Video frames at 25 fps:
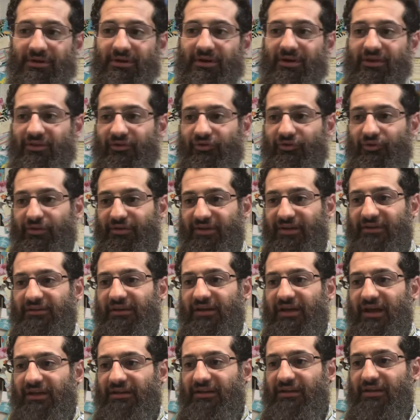In this
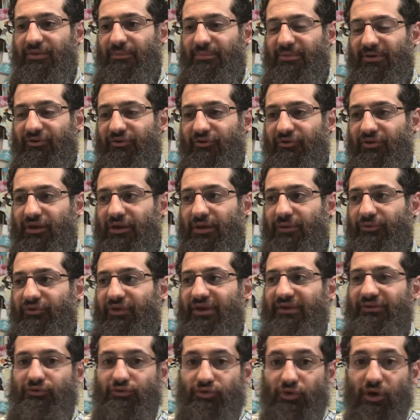authentic hadith, the Prophet
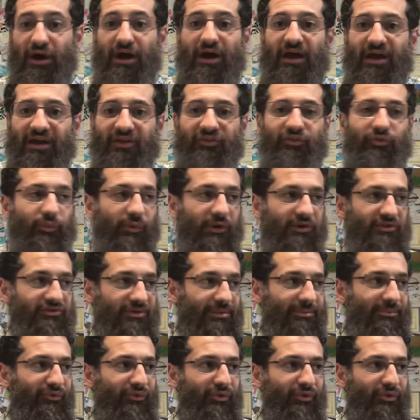said, dua is worship.